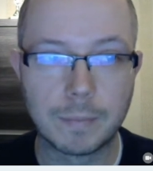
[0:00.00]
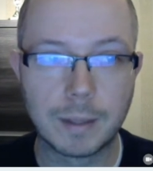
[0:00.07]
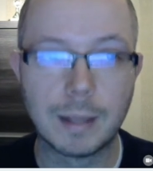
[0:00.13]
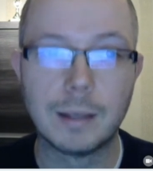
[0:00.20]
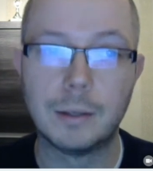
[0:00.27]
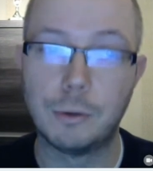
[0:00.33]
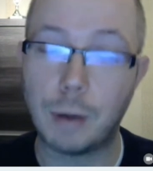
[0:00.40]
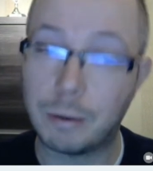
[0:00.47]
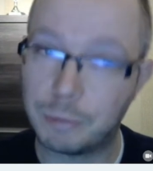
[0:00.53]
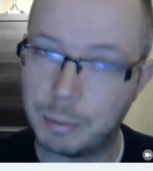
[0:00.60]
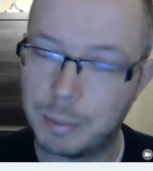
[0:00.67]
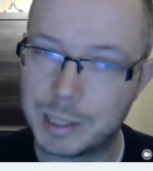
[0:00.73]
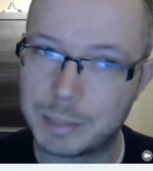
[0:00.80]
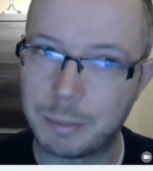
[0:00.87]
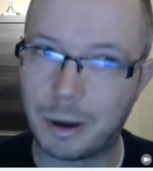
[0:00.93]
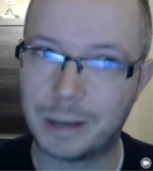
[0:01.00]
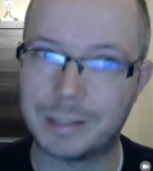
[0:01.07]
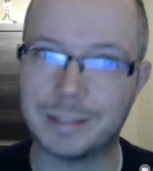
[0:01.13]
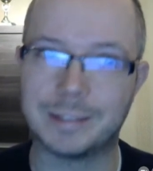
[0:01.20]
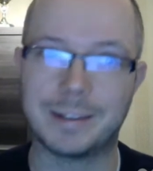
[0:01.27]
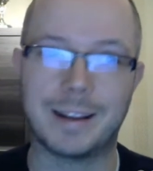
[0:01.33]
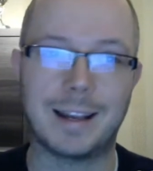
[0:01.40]
You have to be smarter,
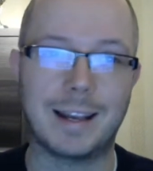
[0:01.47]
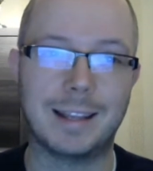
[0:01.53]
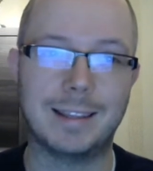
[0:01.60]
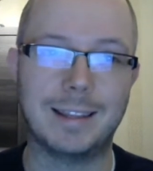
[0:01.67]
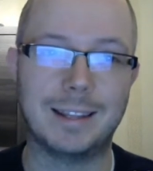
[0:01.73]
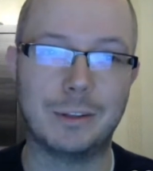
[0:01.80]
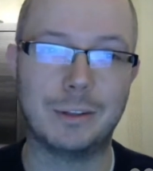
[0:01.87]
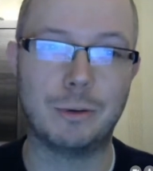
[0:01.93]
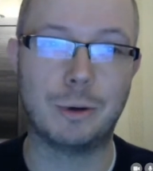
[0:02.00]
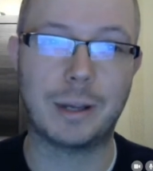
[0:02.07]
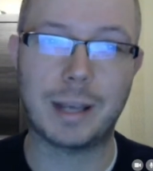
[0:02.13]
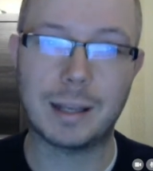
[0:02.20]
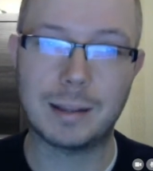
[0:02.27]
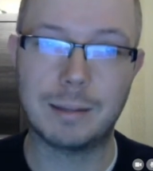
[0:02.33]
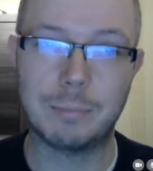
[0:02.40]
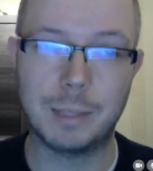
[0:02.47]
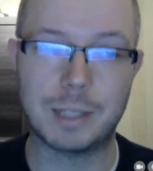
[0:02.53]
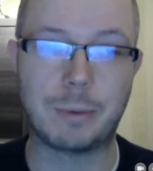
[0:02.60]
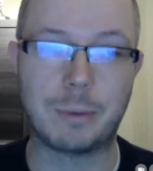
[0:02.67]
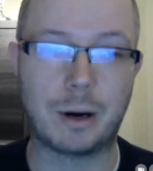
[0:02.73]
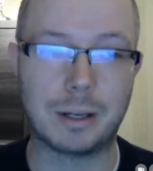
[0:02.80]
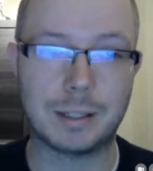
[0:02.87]
and you can be
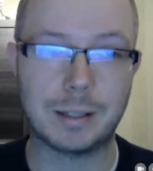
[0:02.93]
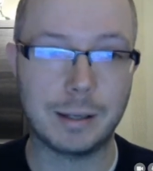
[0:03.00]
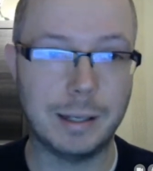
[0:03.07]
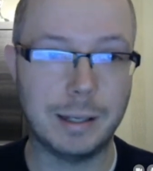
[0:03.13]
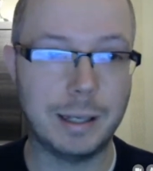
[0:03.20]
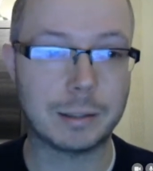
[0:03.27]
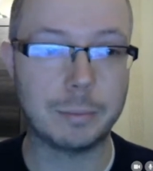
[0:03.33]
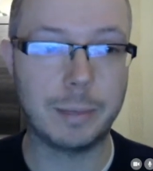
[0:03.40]
smarter here